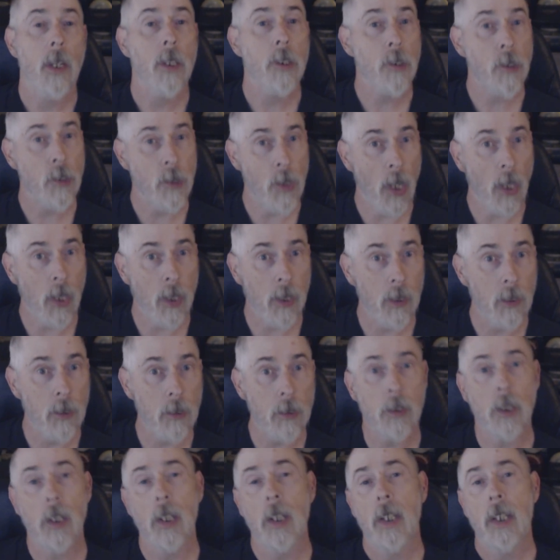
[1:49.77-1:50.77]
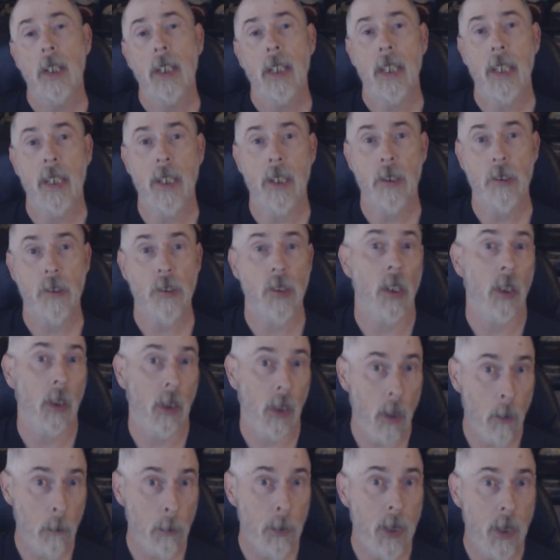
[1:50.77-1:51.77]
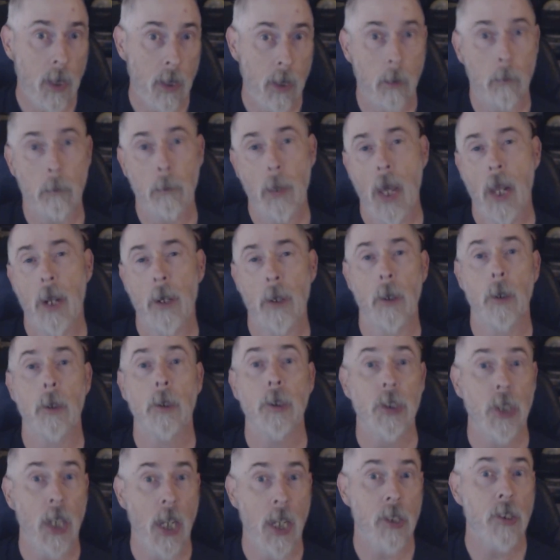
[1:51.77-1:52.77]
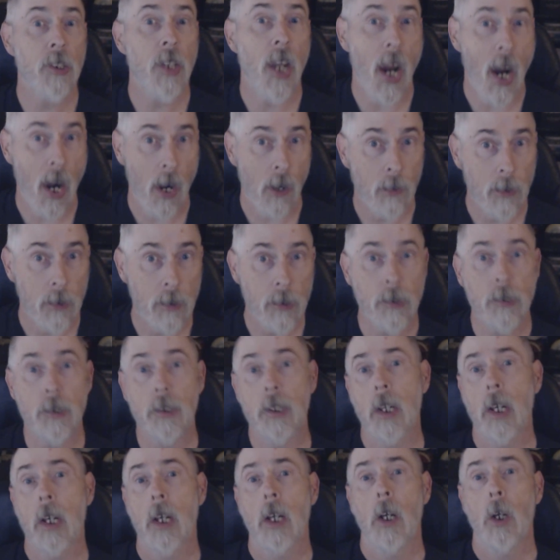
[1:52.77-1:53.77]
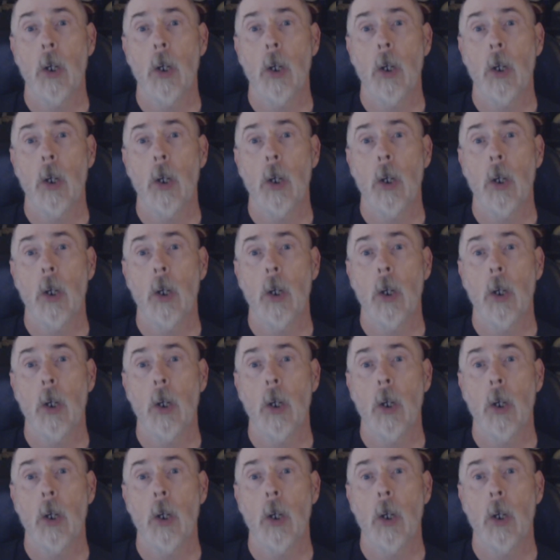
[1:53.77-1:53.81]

Second is Olympia competitor Chase Irons,